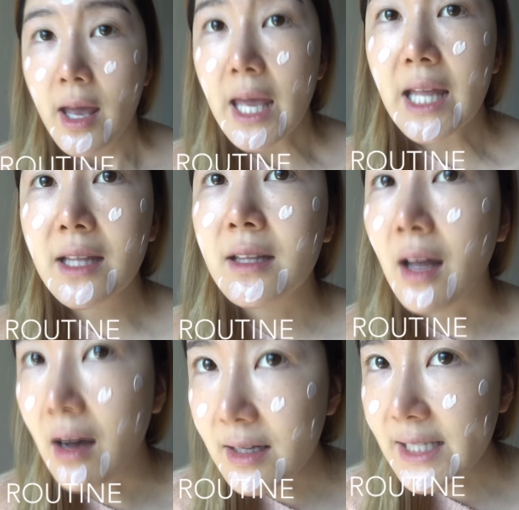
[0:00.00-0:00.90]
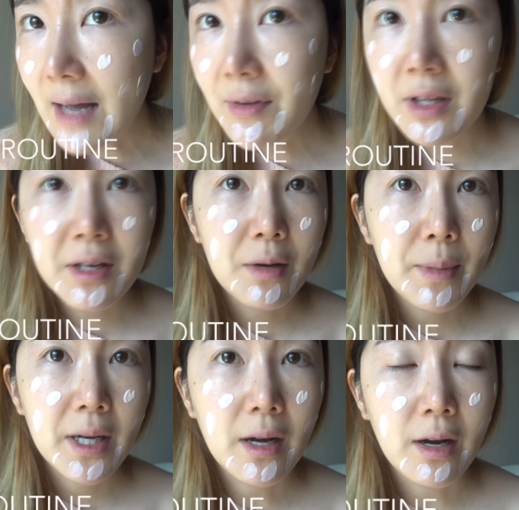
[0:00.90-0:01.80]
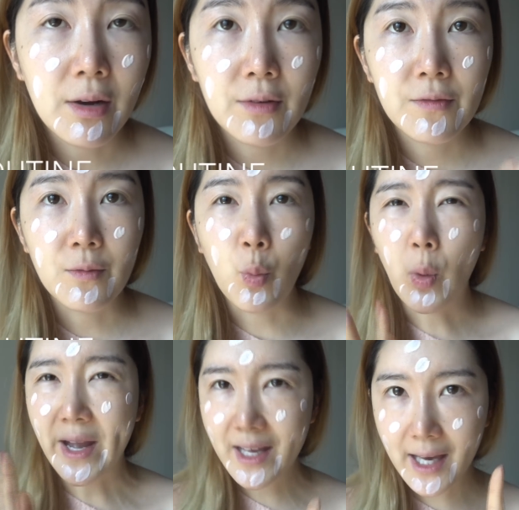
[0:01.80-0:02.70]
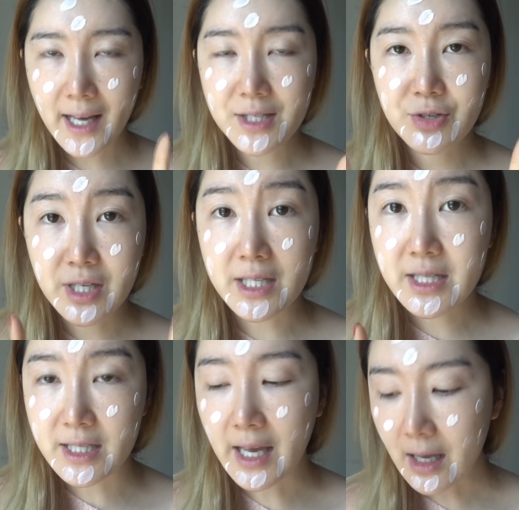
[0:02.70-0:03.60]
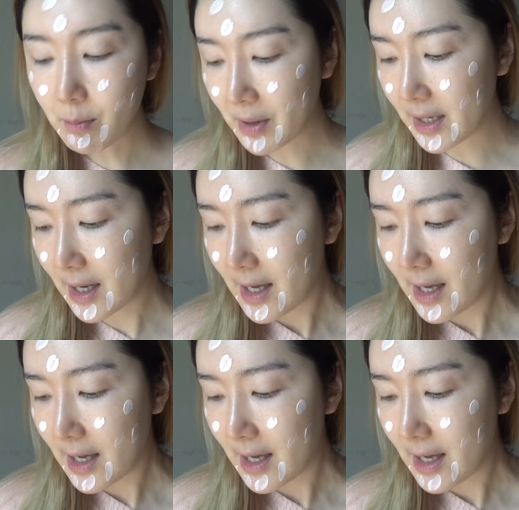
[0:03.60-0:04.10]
it does have a little bit of white cast, you can say, but